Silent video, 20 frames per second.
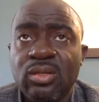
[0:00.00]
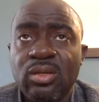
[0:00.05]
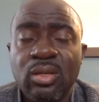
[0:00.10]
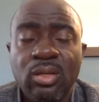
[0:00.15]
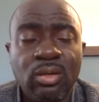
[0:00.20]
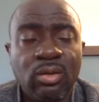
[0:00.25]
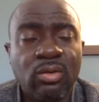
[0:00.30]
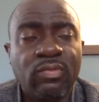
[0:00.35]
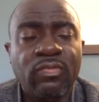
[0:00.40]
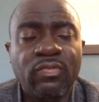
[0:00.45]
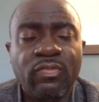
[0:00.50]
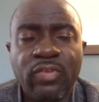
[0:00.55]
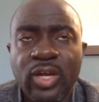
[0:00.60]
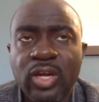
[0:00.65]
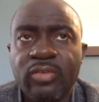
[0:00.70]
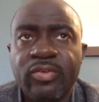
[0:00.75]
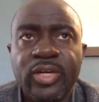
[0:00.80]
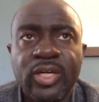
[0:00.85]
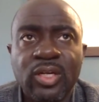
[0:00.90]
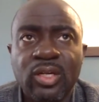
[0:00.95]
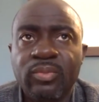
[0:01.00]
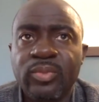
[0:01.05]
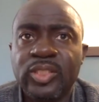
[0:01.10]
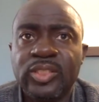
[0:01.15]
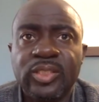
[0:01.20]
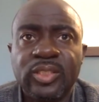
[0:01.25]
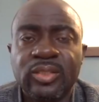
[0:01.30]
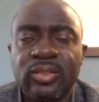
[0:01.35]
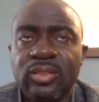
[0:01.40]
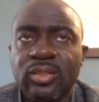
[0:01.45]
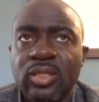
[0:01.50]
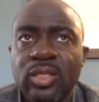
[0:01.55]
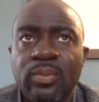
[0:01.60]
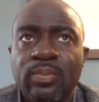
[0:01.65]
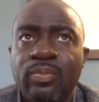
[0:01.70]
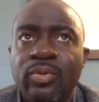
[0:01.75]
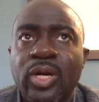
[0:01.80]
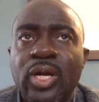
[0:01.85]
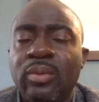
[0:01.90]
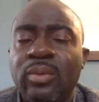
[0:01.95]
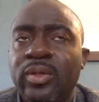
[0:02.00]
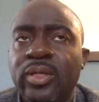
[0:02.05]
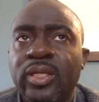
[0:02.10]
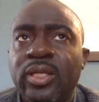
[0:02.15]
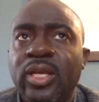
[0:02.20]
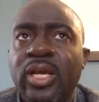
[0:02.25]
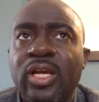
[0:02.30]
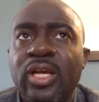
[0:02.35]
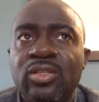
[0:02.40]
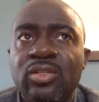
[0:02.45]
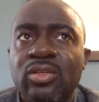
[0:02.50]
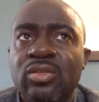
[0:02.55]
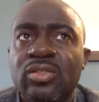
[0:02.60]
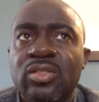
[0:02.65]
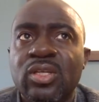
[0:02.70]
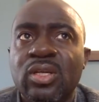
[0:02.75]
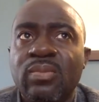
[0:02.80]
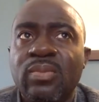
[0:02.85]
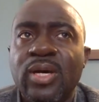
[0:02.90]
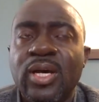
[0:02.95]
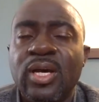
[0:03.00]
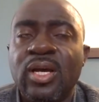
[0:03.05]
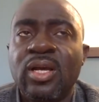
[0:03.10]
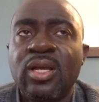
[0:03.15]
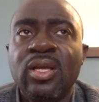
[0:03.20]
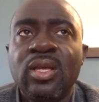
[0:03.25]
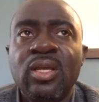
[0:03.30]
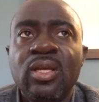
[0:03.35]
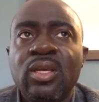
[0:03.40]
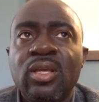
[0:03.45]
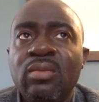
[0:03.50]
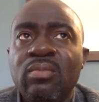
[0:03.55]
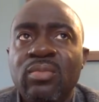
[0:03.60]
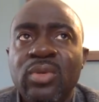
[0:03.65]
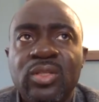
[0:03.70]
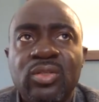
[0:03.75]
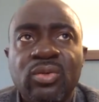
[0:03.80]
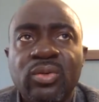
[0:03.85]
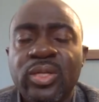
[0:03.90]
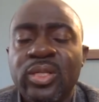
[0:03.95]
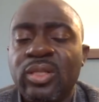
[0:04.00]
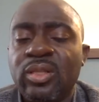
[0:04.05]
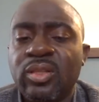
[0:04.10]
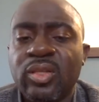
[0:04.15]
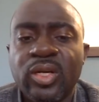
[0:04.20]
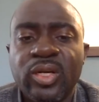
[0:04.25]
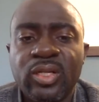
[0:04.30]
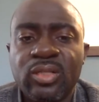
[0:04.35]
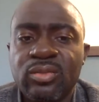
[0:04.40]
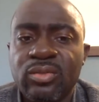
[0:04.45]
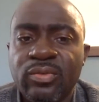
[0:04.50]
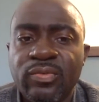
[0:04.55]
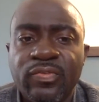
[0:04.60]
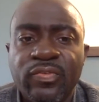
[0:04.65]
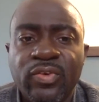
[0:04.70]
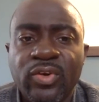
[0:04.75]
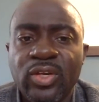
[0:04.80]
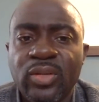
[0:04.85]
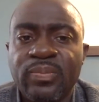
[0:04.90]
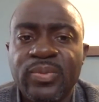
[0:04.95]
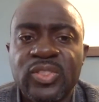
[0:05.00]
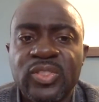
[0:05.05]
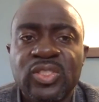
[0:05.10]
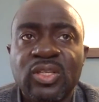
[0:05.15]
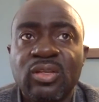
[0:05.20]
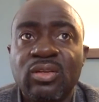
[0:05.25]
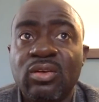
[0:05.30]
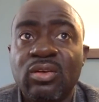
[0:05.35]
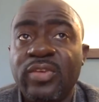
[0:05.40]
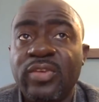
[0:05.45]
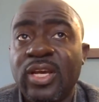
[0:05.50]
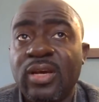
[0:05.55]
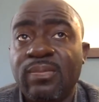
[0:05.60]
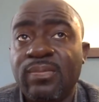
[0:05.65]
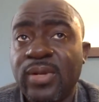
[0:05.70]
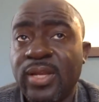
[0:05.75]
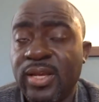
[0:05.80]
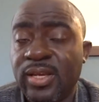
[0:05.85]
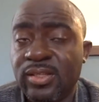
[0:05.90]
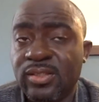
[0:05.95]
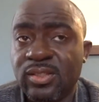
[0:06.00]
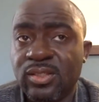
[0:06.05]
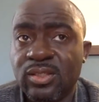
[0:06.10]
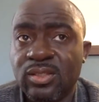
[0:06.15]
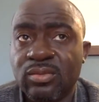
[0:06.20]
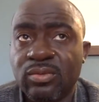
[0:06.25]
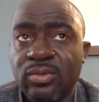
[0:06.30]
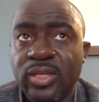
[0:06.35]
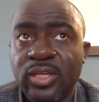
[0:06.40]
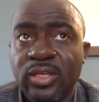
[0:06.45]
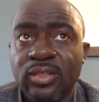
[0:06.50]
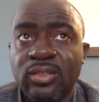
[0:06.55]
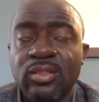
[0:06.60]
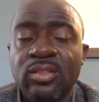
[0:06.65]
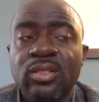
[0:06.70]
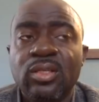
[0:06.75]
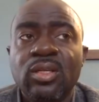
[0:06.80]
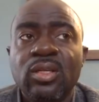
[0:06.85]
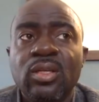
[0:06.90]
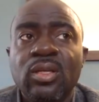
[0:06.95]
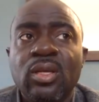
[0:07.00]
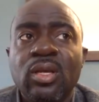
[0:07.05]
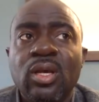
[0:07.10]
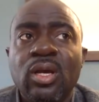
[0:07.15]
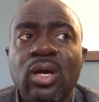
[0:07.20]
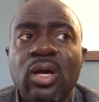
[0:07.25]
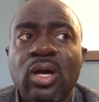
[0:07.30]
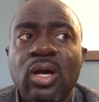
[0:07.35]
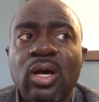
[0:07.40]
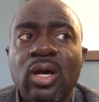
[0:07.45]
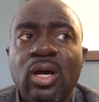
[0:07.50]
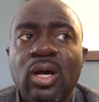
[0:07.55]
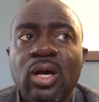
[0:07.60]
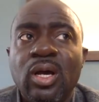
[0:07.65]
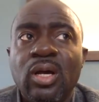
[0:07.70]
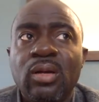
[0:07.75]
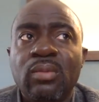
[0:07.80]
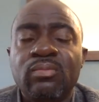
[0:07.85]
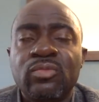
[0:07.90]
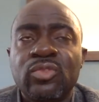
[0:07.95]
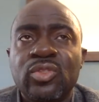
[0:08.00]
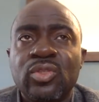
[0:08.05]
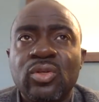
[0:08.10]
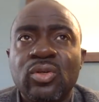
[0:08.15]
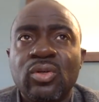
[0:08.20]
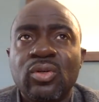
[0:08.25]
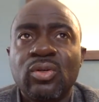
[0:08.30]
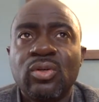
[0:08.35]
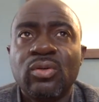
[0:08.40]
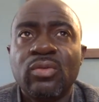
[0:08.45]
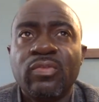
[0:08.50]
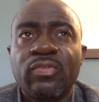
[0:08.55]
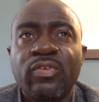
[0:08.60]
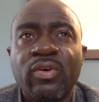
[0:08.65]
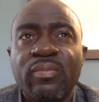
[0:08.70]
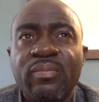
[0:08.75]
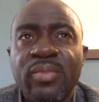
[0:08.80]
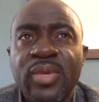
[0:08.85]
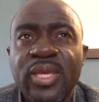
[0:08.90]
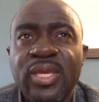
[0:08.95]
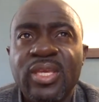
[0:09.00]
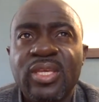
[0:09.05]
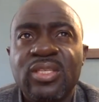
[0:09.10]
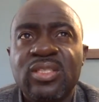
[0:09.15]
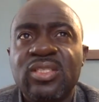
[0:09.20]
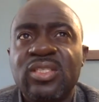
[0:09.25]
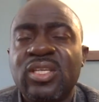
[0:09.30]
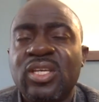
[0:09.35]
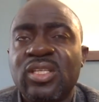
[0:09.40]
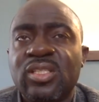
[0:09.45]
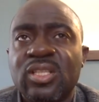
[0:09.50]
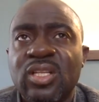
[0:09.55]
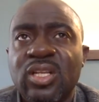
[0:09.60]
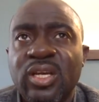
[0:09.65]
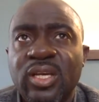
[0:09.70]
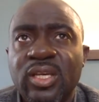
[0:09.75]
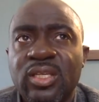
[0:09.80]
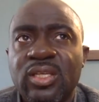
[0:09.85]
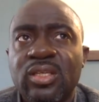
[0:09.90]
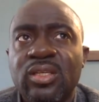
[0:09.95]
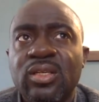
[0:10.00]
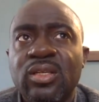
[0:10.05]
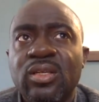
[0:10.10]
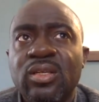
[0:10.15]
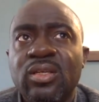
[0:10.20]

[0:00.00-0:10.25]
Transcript: Very, very limited. They probably are using about between 30 to 40% of their appliances, right? So for me, it's just like,